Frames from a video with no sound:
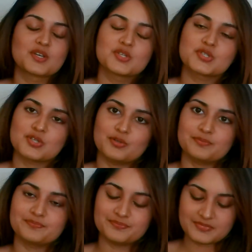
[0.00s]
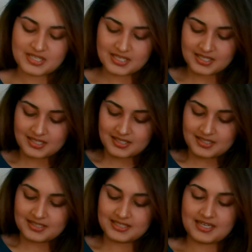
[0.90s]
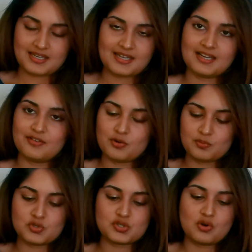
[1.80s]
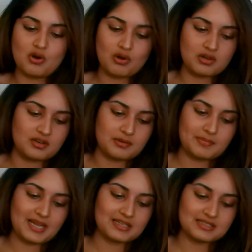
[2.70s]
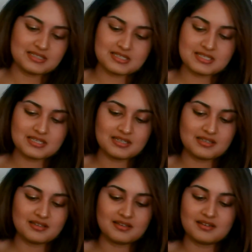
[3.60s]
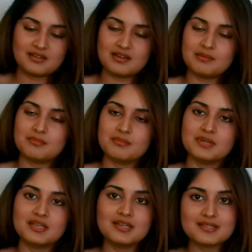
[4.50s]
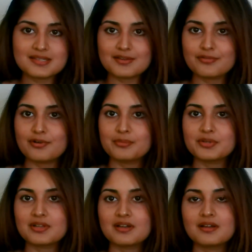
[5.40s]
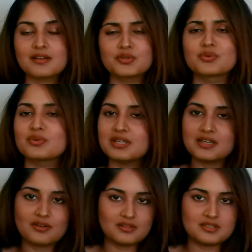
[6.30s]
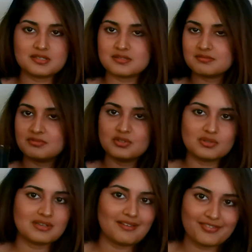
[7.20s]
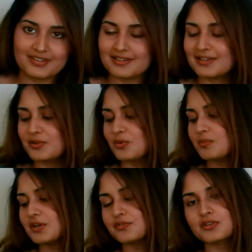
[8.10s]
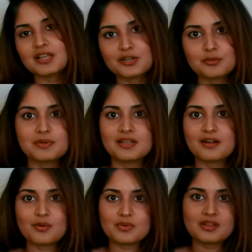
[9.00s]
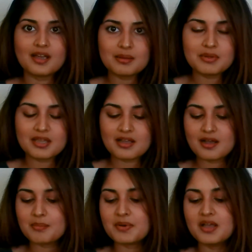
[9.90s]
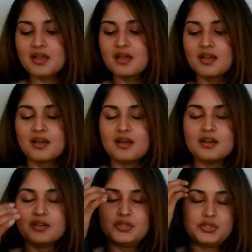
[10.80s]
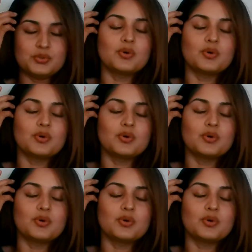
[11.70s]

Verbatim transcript: So, yeah, I have almost all her palettes. Amazing formula. You don't need all this. You definitely don't. But if you like to play around with eye makeup, you